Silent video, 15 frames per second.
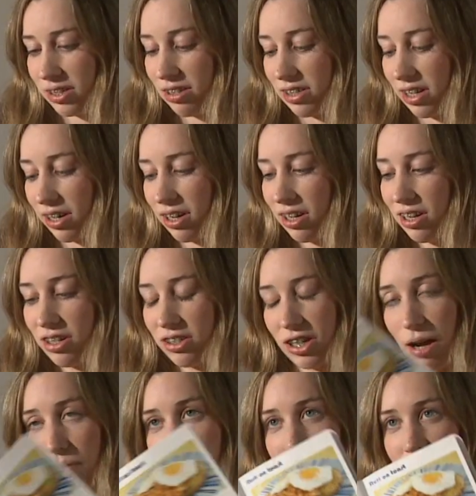like
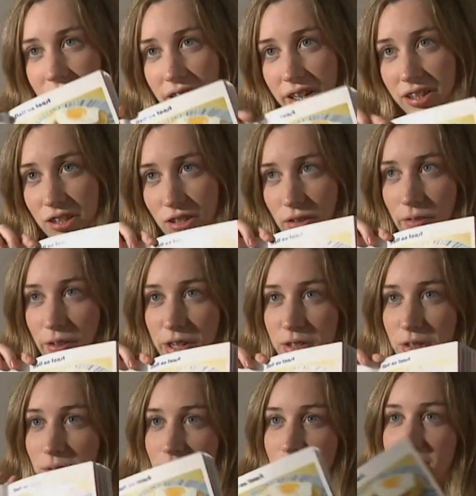chapters like stuff on
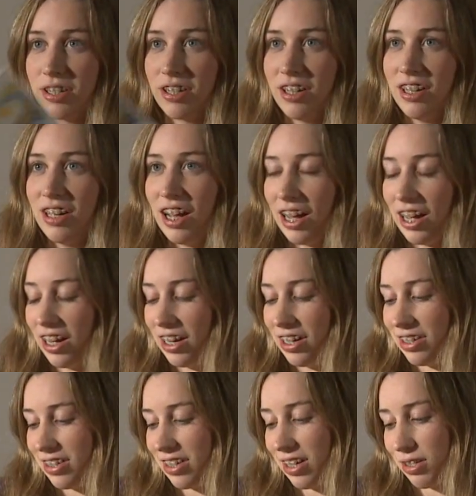toast,
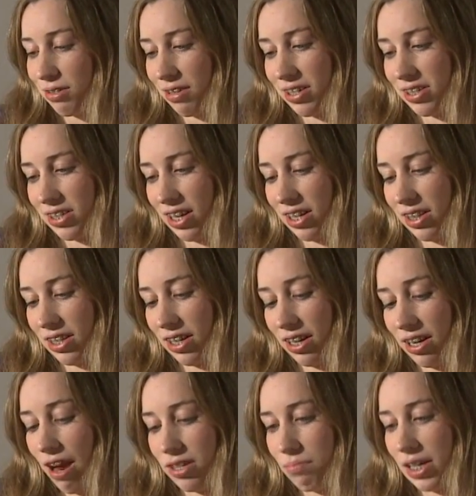and as well as that then